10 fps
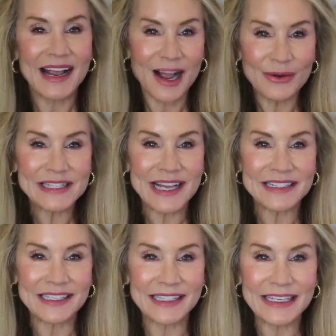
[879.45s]
I always
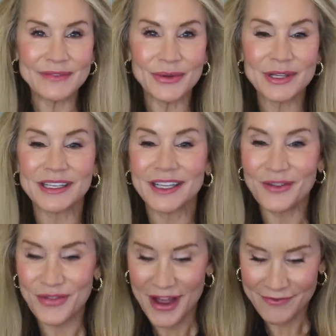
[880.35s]
like to leave you with a
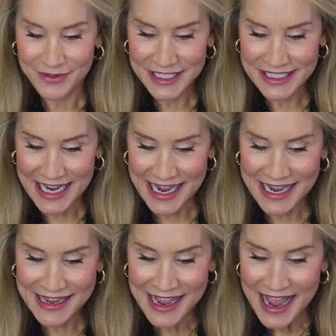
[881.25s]
little thought for the
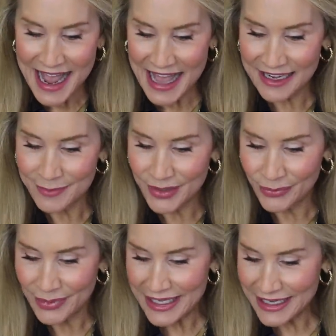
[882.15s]
day. And I've been
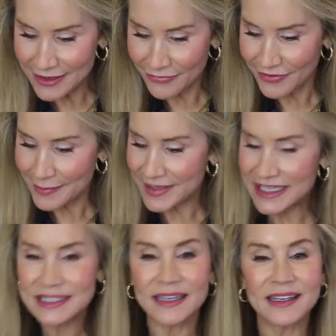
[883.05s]
reading from
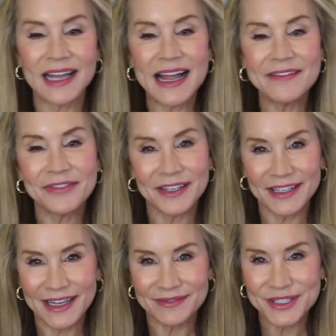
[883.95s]
these Life
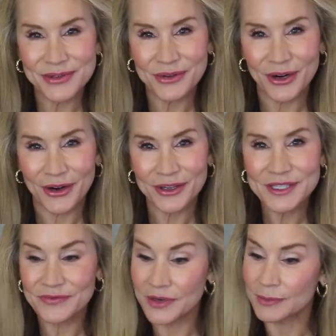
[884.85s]
Loves You
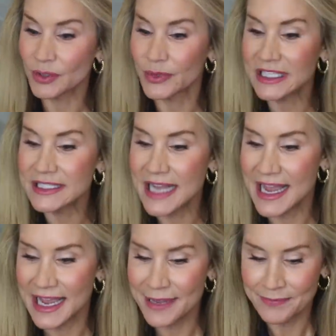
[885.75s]
cards from Louise
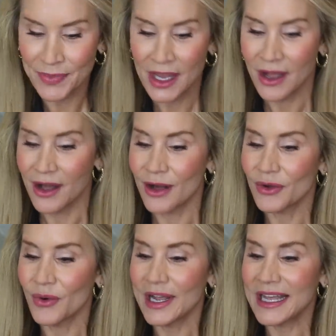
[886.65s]
Hay.
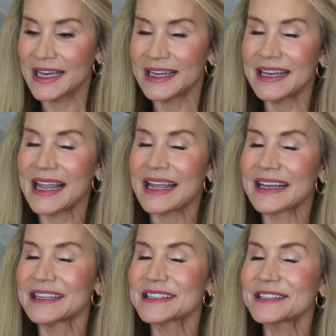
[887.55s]
I'll go ahead
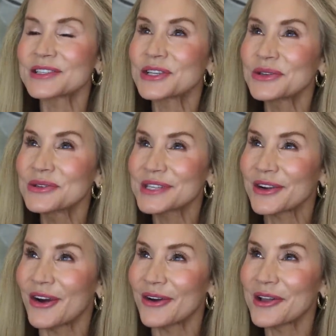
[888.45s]
and choose a
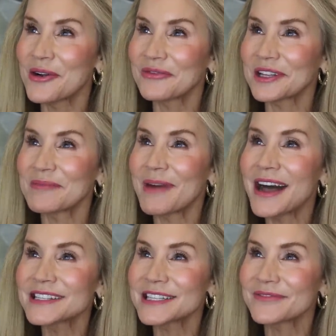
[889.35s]
card, hopefully a
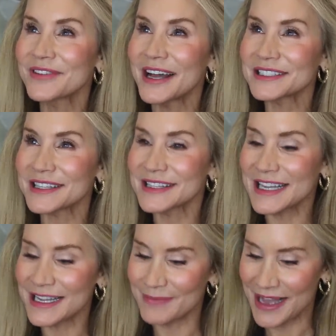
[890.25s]
positive thought to
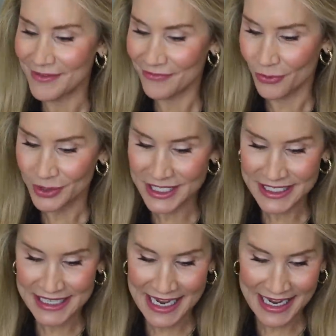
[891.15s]
think about for
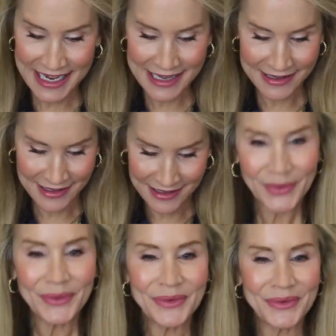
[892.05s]
today.
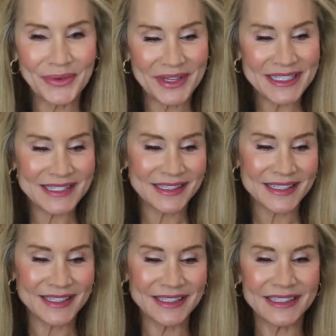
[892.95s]
Ooh, this
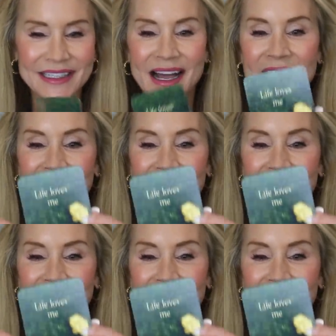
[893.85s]
looks good.